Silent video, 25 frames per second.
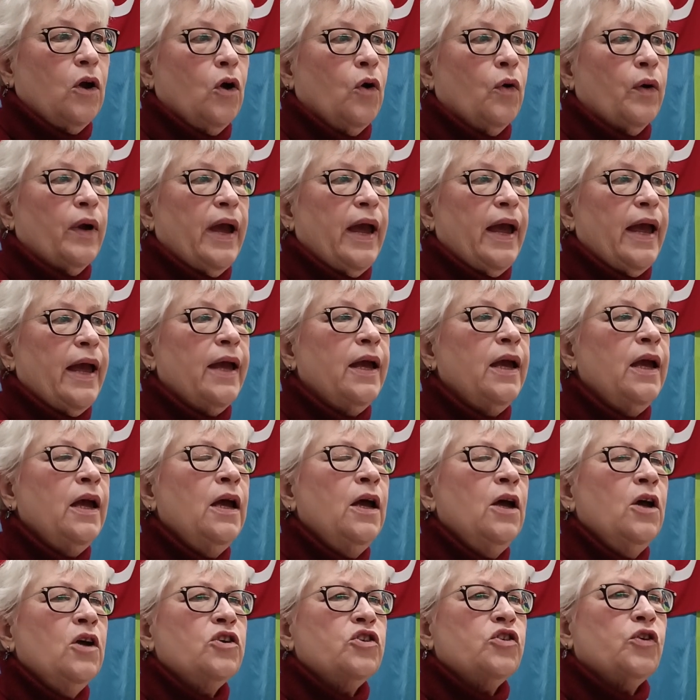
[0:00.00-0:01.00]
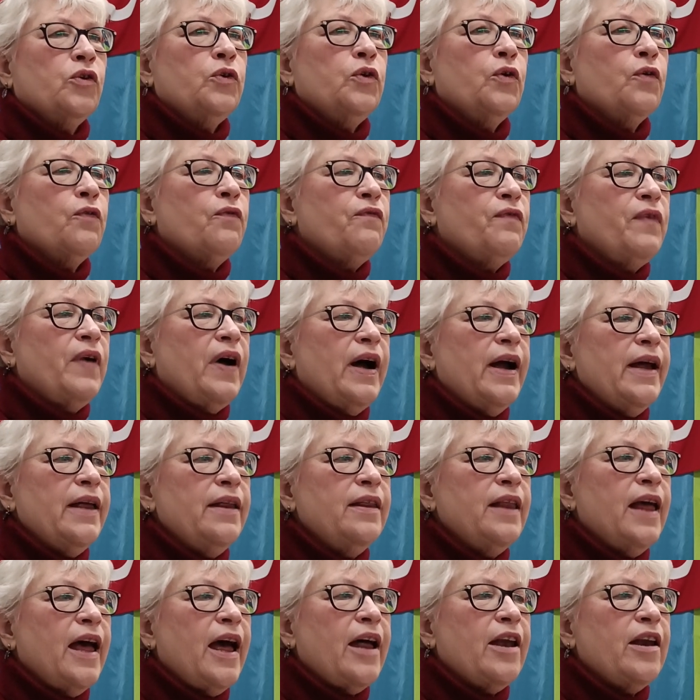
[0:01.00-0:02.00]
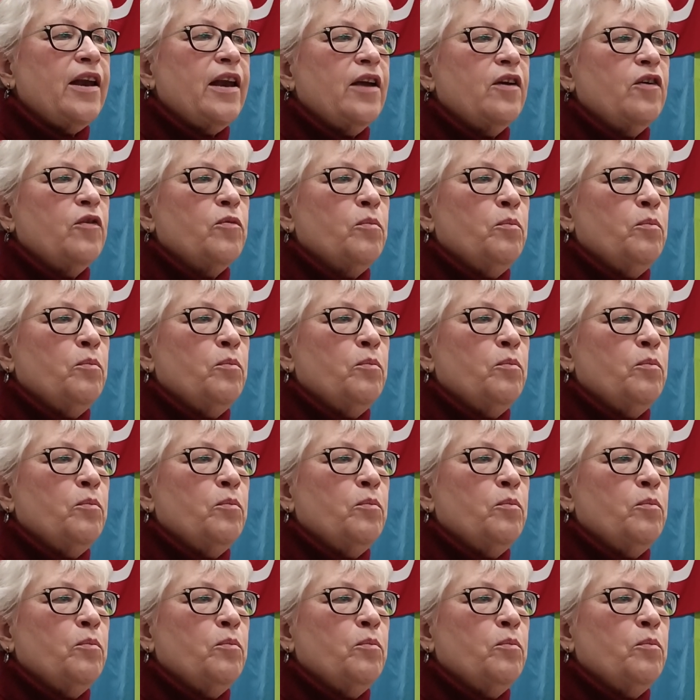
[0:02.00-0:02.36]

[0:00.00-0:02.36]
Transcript: Okay. So you'll find that